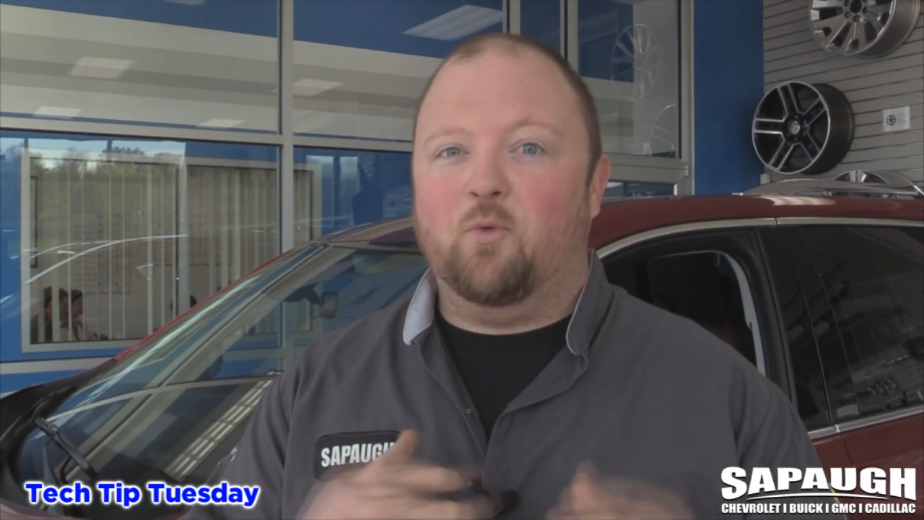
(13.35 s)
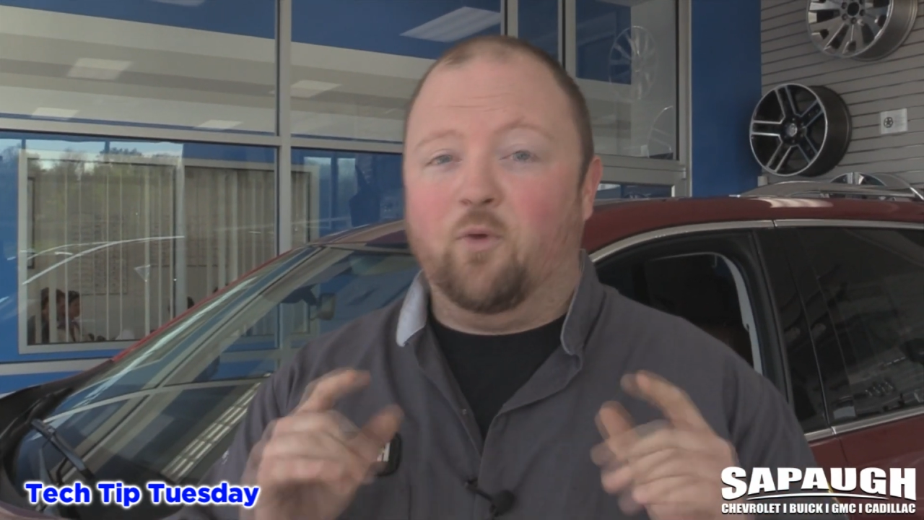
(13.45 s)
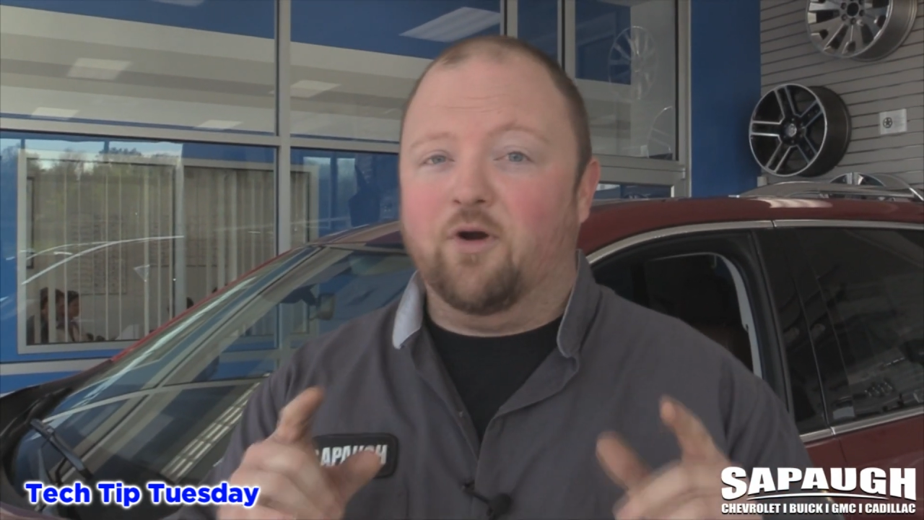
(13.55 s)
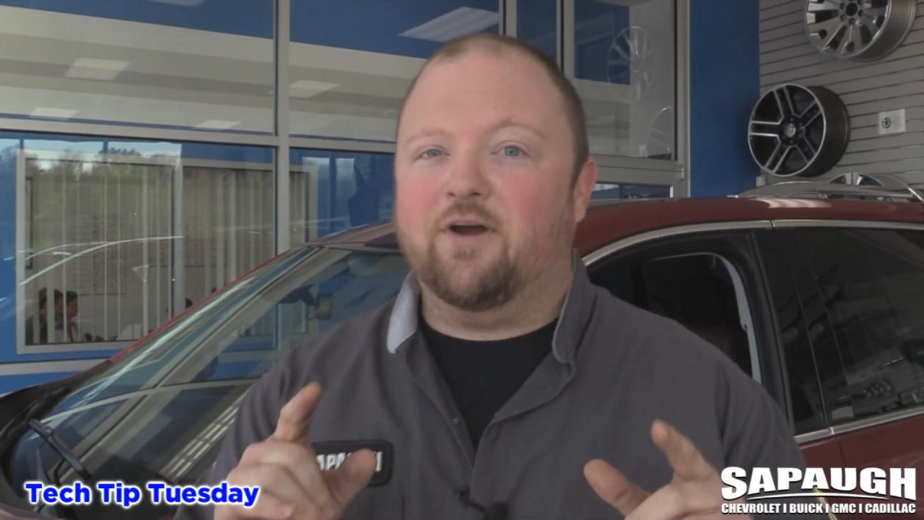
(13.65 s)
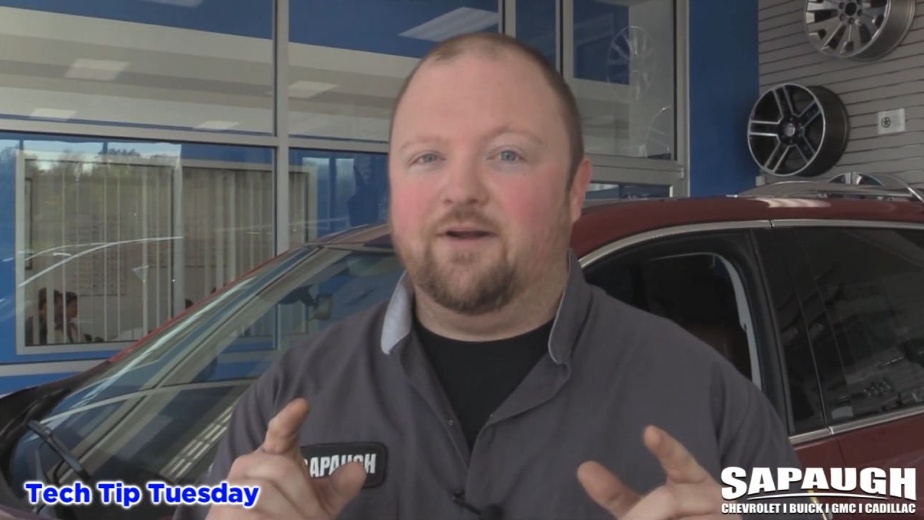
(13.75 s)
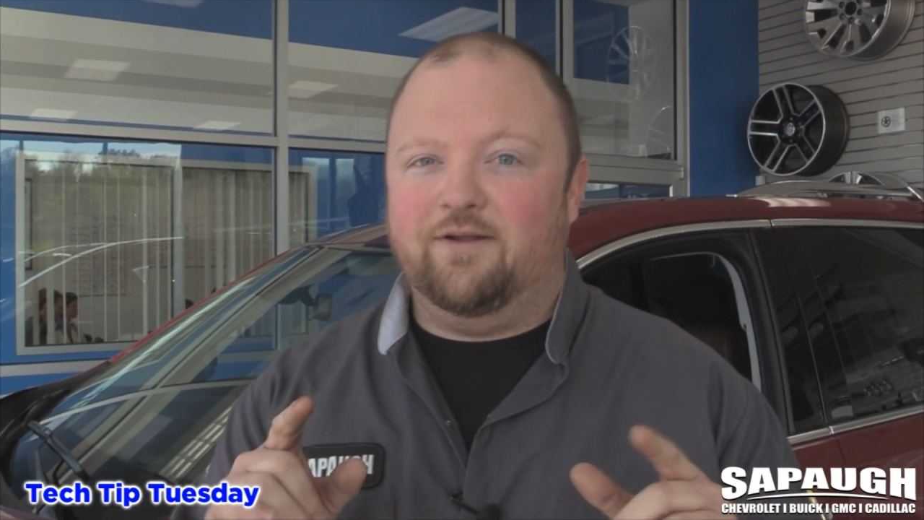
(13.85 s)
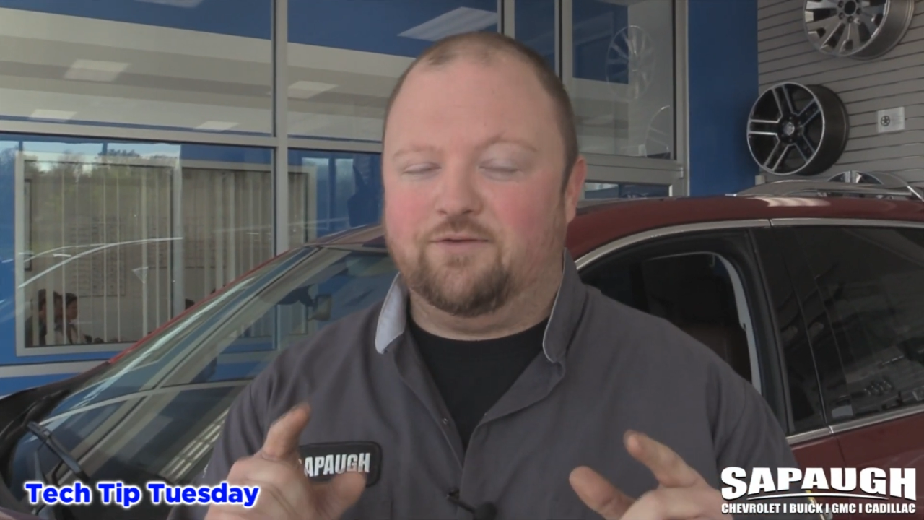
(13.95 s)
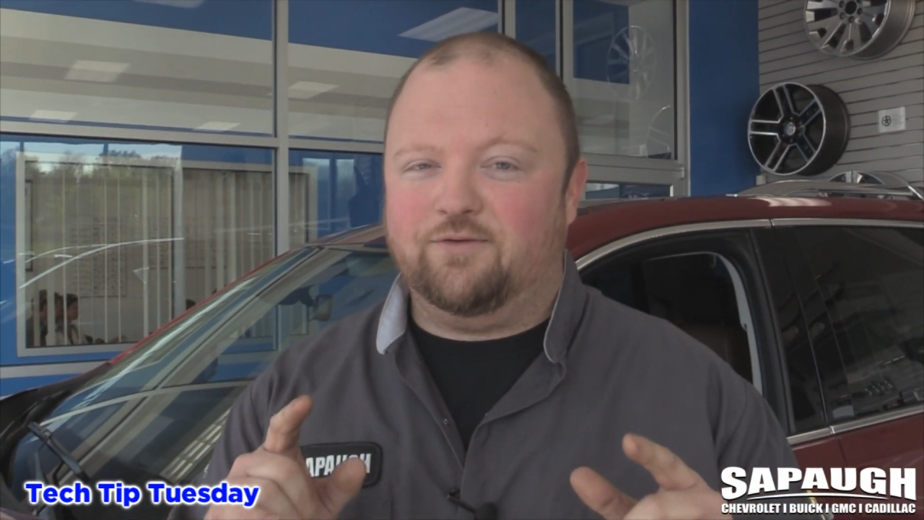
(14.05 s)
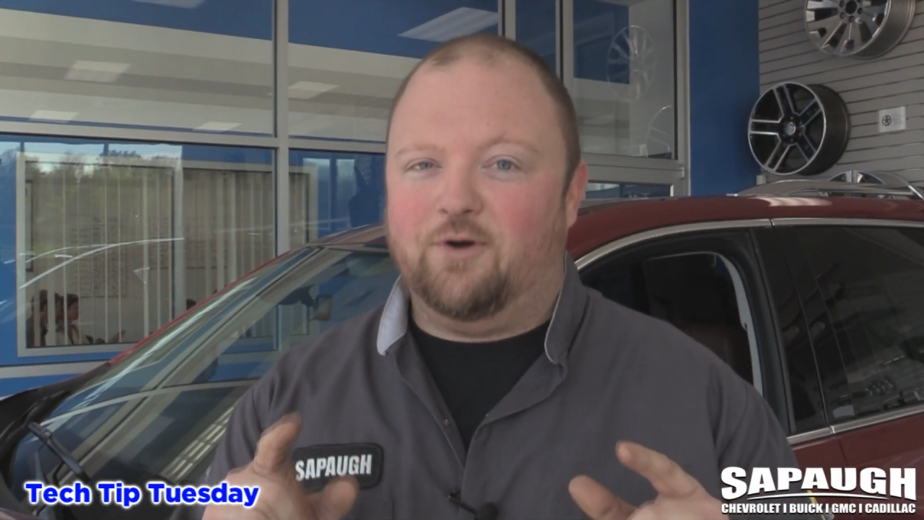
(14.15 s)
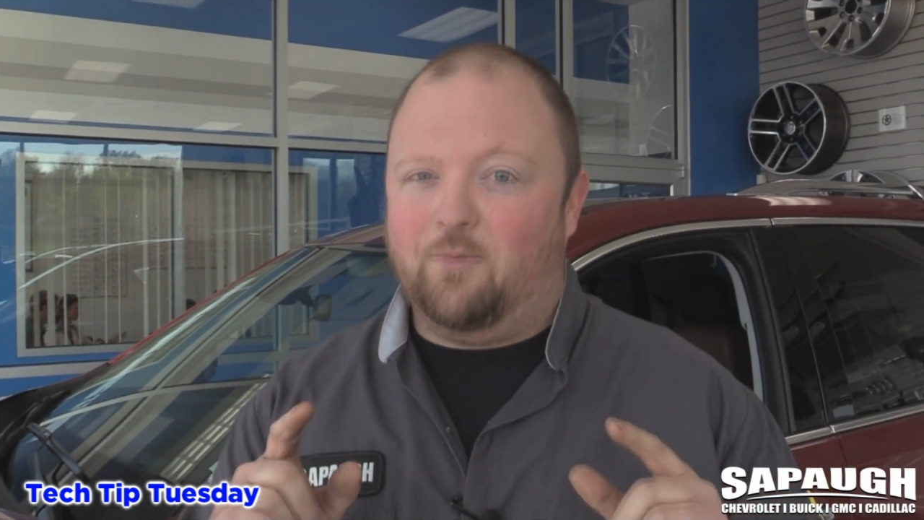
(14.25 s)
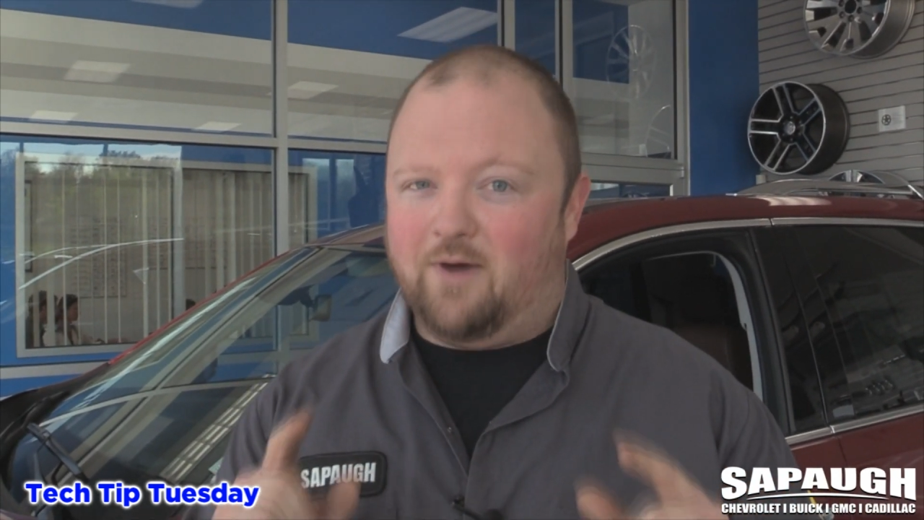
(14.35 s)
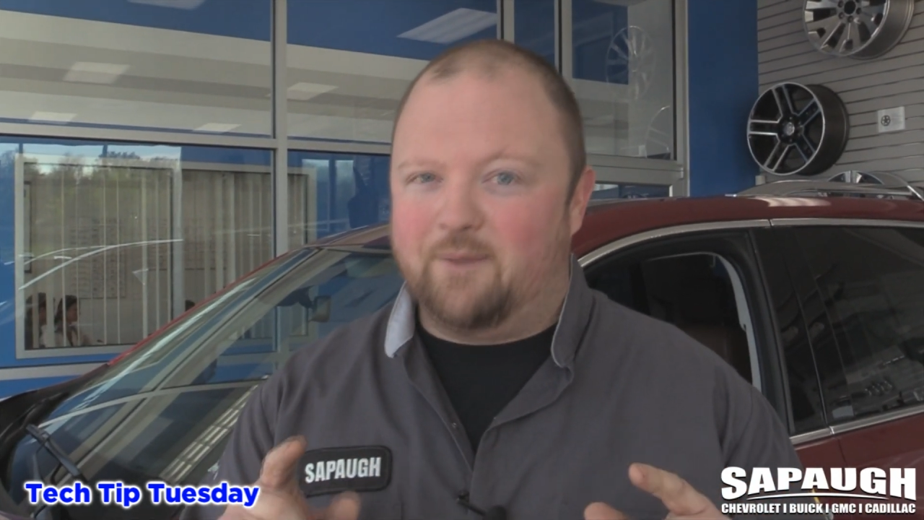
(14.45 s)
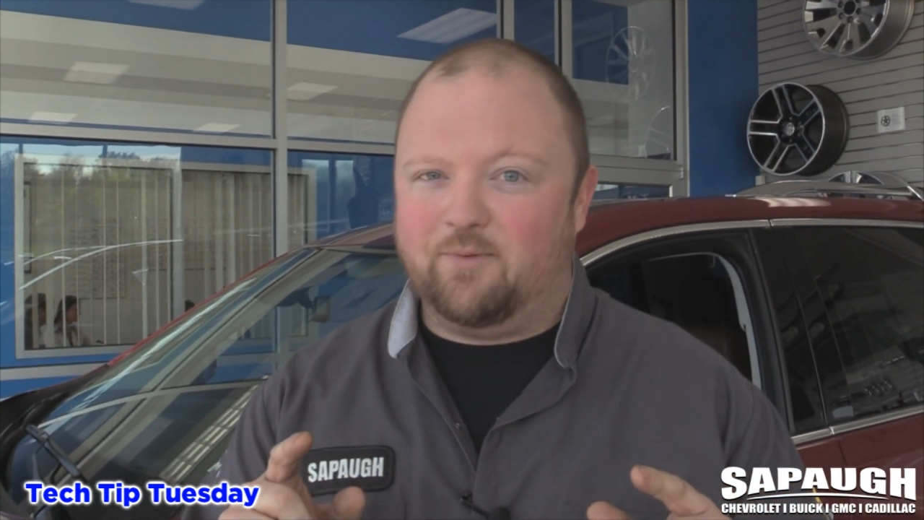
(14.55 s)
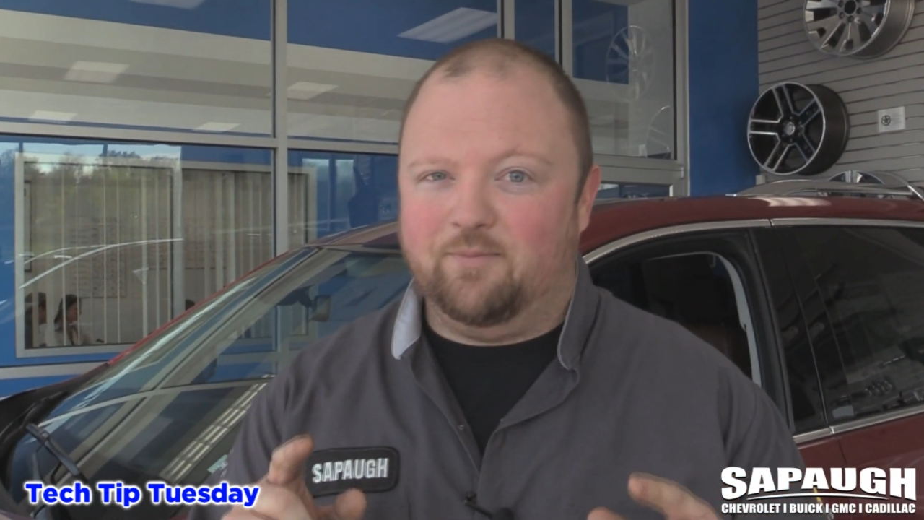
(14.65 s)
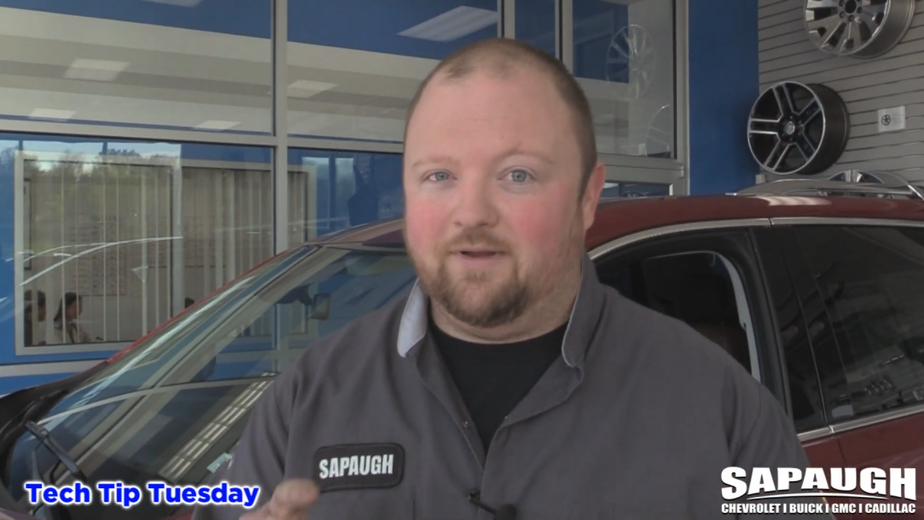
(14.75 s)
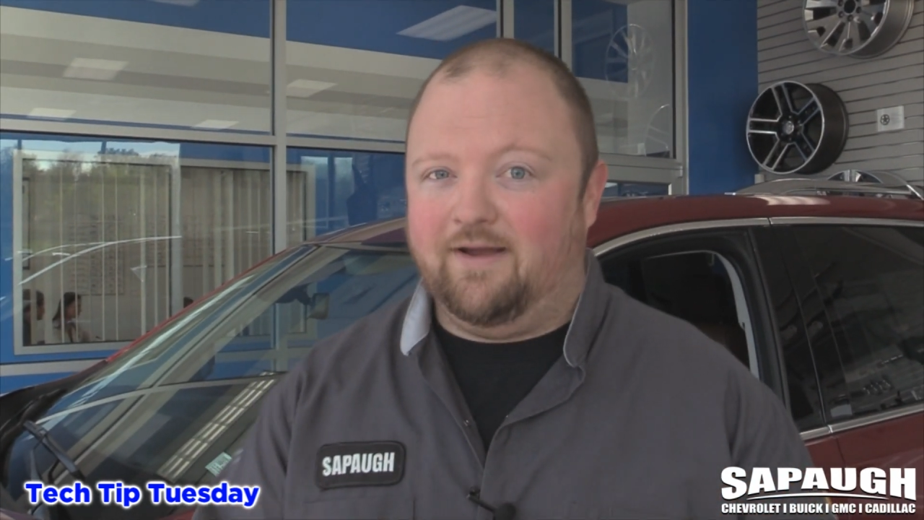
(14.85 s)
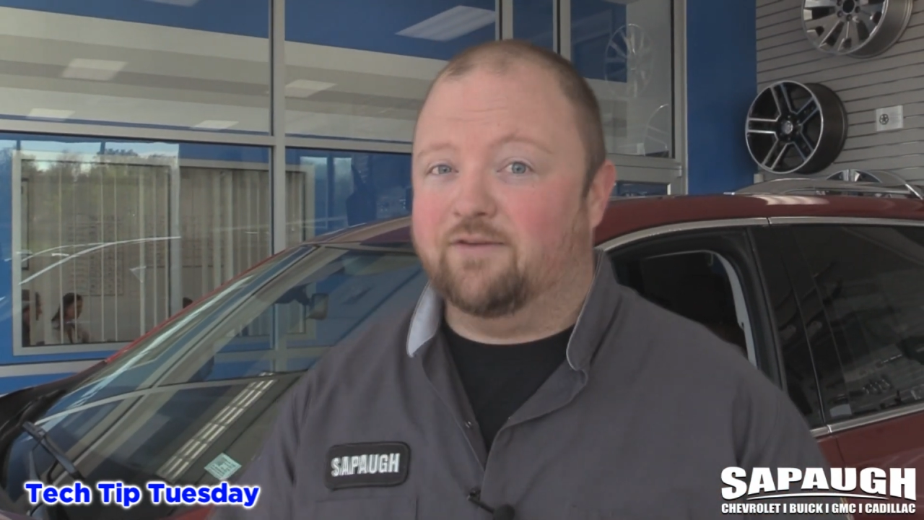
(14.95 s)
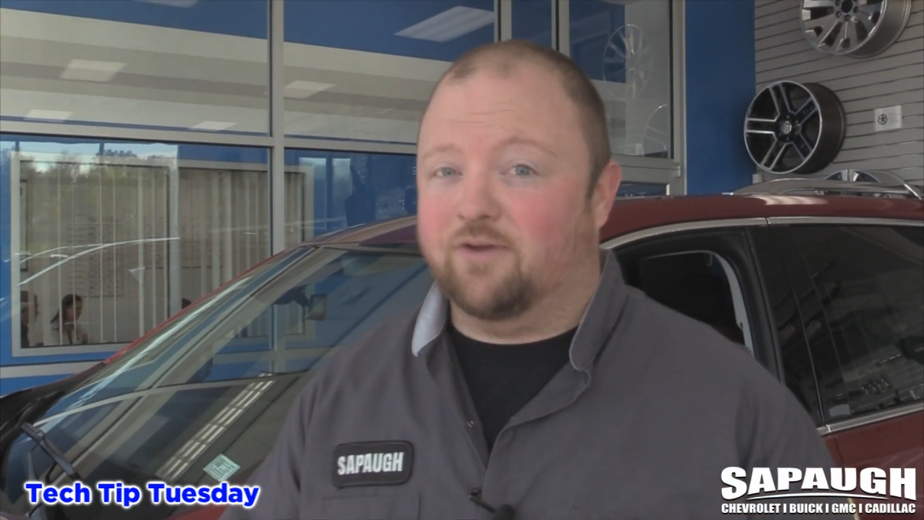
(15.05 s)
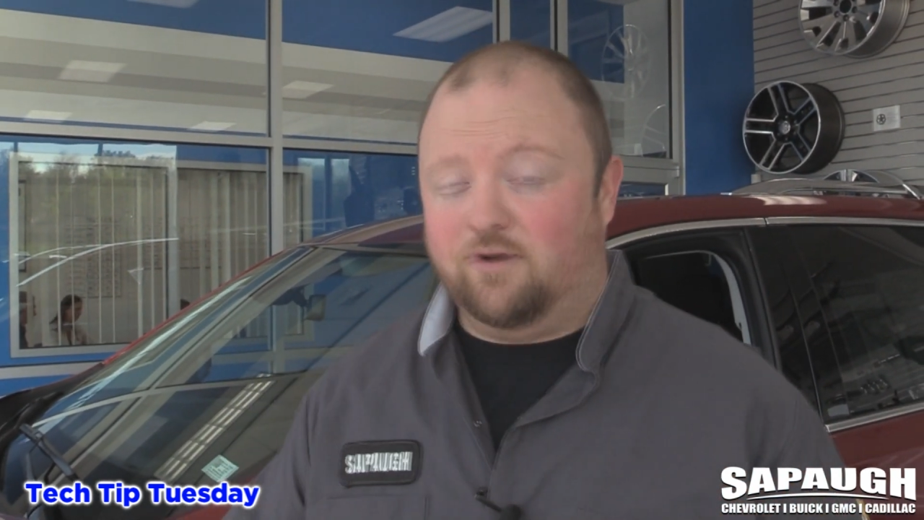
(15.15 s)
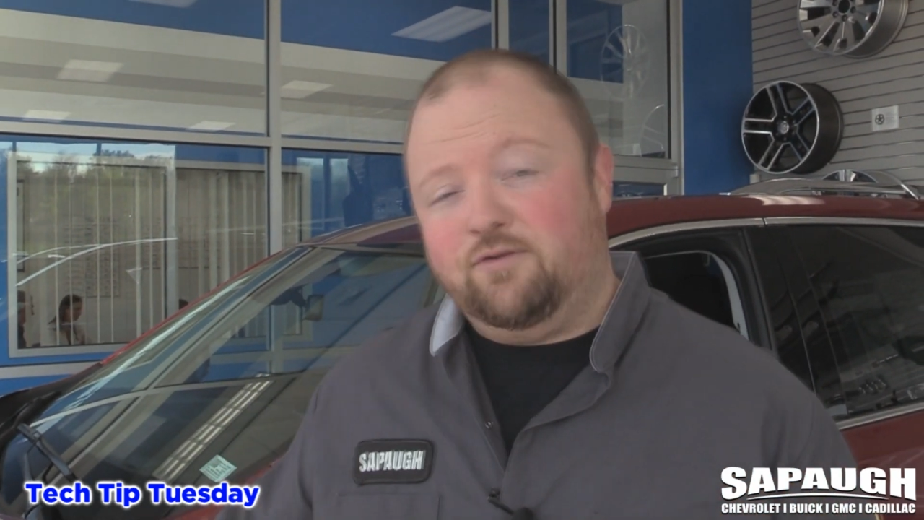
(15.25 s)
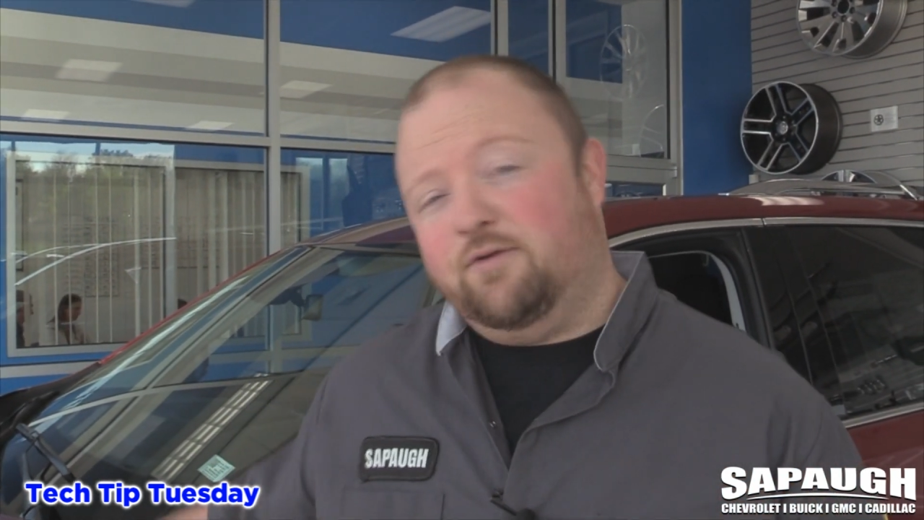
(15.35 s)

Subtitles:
we're gonna install wiper blades on a